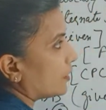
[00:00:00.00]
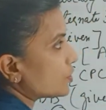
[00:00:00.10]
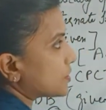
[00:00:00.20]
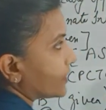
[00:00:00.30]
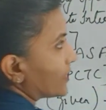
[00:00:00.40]

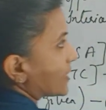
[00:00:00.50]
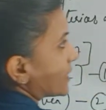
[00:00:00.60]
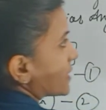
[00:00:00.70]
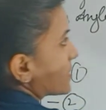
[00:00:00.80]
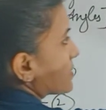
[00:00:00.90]
Now since
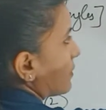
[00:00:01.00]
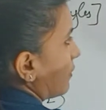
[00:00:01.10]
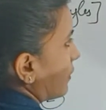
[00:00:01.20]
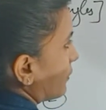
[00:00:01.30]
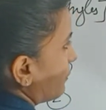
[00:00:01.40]
this is
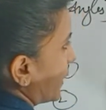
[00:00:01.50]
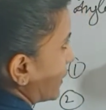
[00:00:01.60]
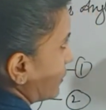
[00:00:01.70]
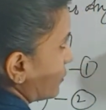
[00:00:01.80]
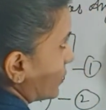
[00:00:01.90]
a
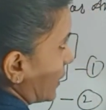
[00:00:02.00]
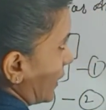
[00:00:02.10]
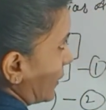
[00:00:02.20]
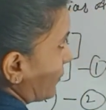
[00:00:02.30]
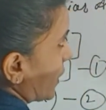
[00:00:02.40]

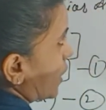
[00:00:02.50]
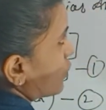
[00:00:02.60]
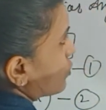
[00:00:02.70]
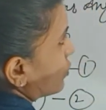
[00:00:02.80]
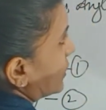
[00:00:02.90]
parallelogram,
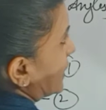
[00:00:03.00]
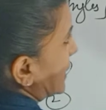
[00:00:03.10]
so